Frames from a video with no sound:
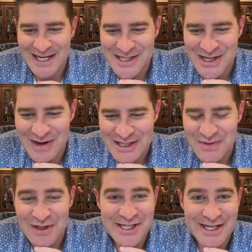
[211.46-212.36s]
So I
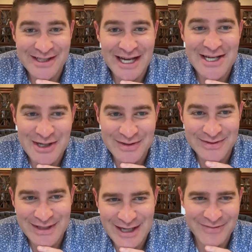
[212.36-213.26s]
just want to say thank you
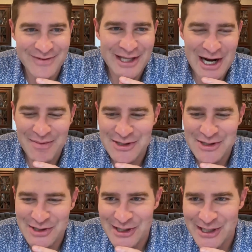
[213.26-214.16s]
for that
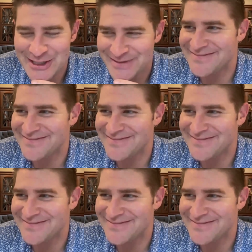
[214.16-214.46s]
opportunity.